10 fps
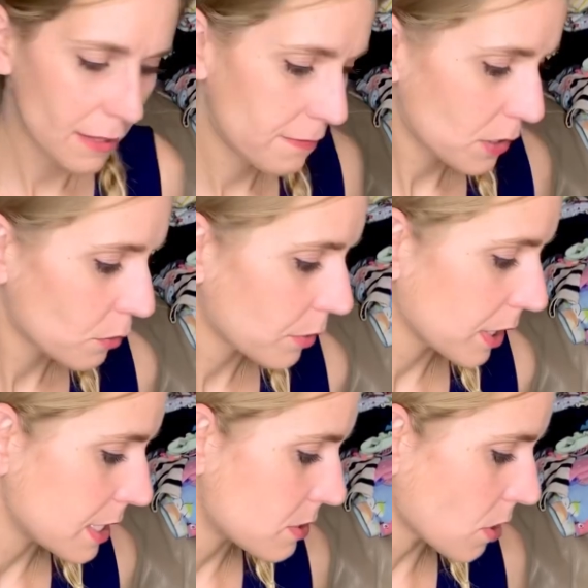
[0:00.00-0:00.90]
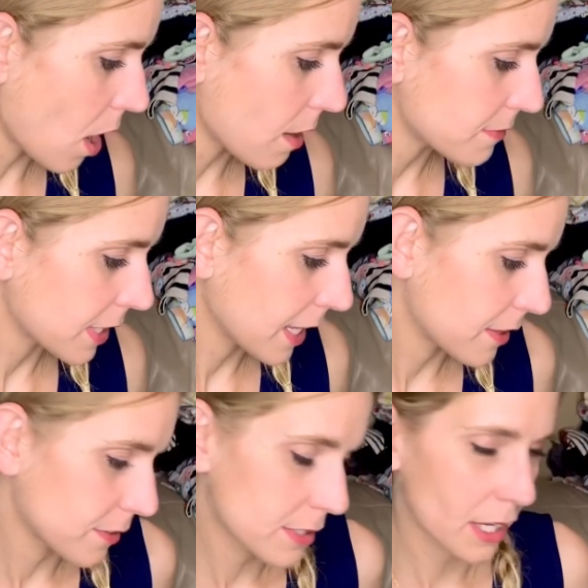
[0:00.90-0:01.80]
They feel really soft, like
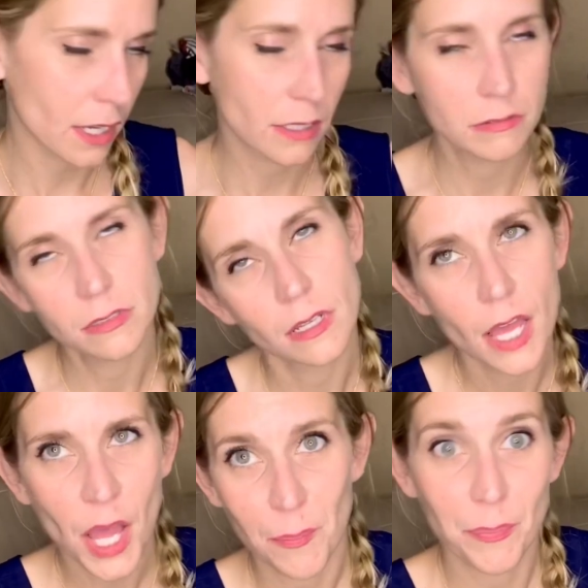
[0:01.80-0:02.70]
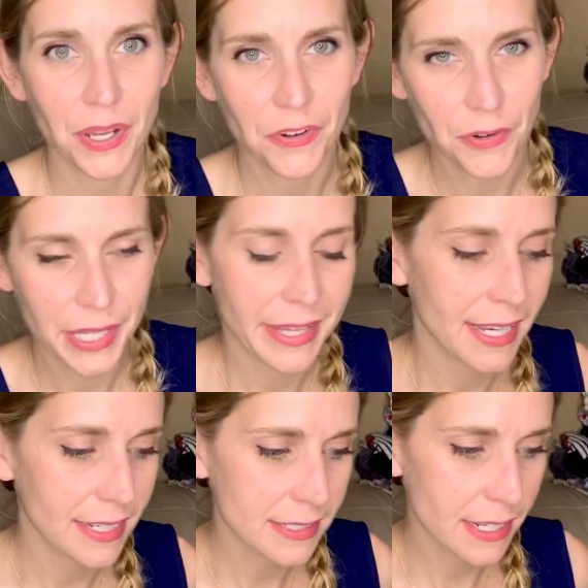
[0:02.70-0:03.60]
those like buttery
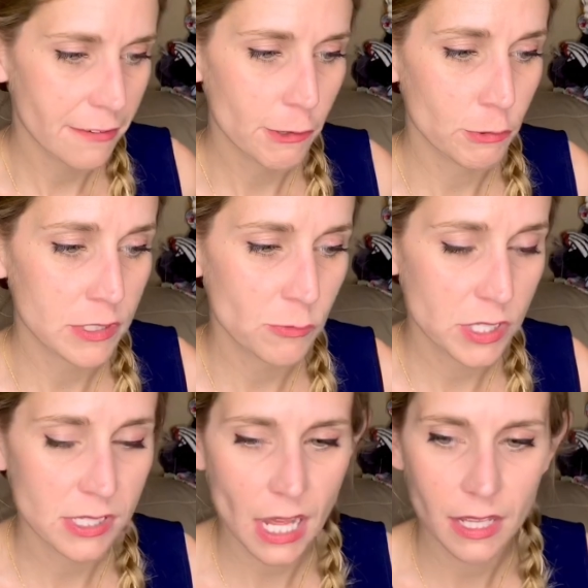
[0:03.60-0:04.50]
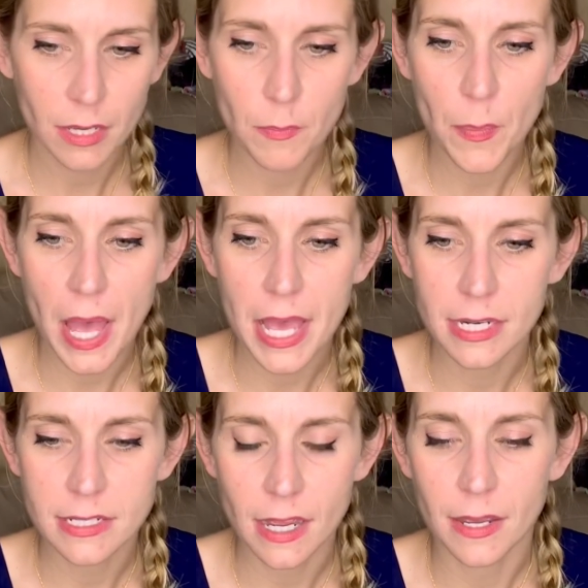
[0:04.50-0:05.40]
leggings that everyone's selling,
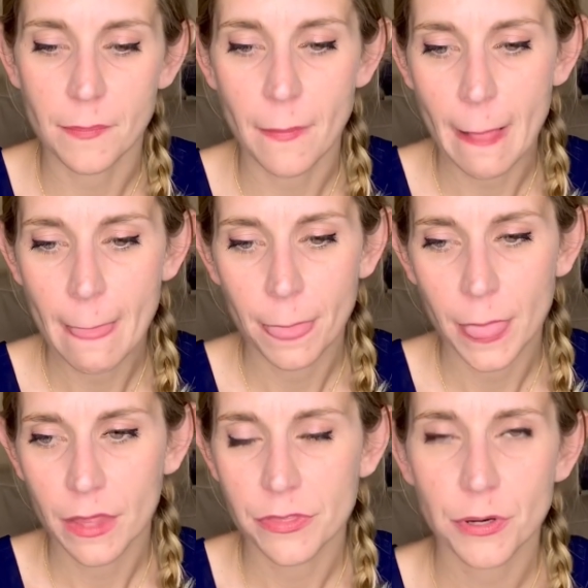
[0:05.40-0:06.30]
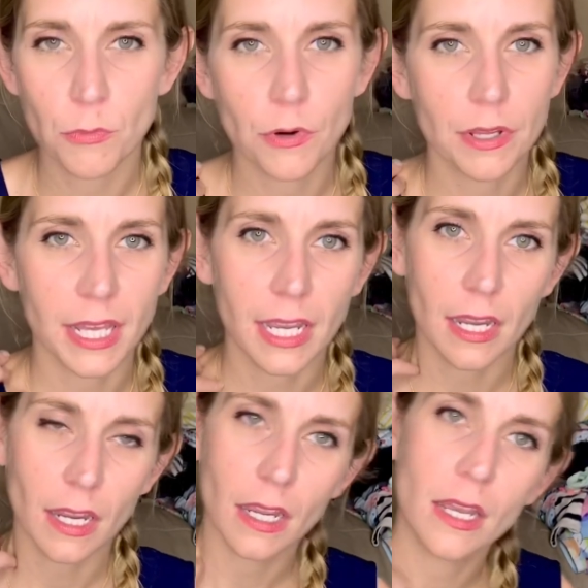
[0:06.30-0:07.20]
but um, they're more
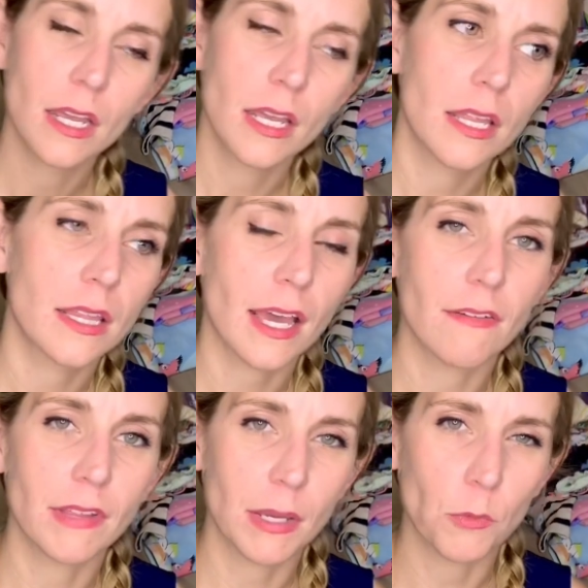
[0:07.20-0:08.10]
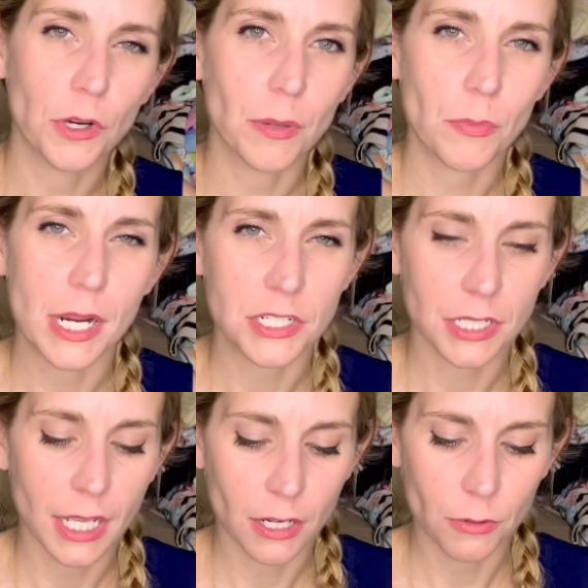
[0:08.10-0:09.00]
like, they have like more
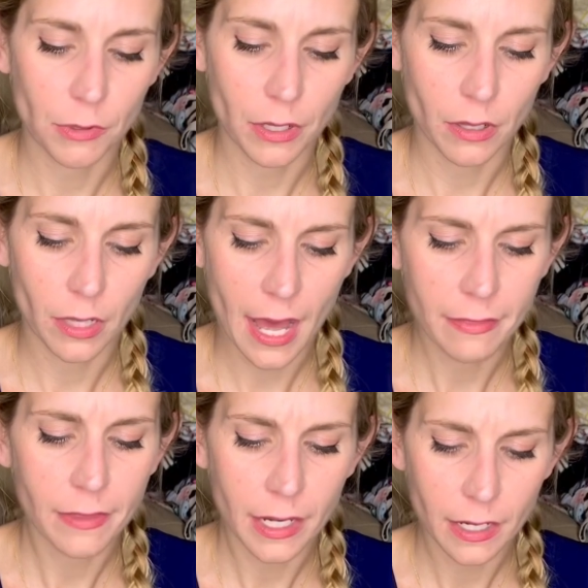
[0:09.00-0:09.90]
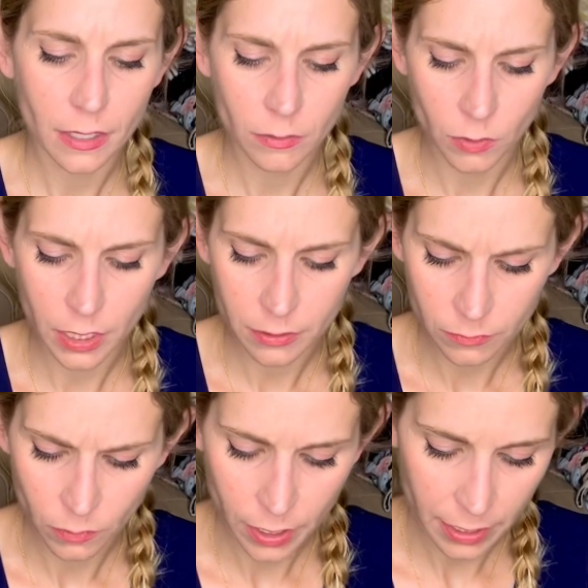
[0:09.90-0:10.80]
compression, like a real athletic one
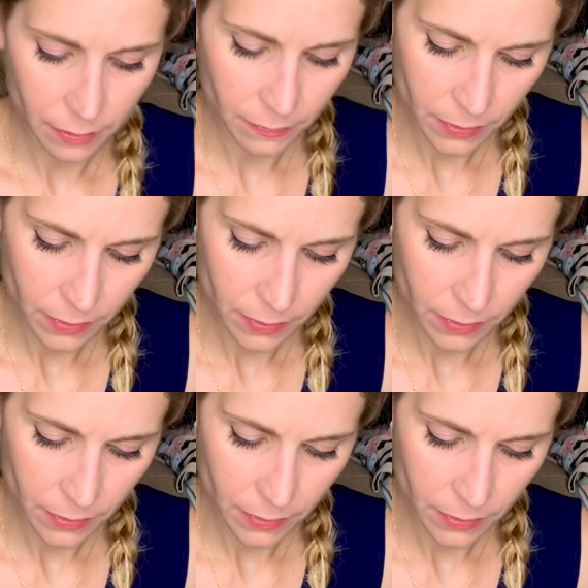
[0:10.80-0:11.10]
would.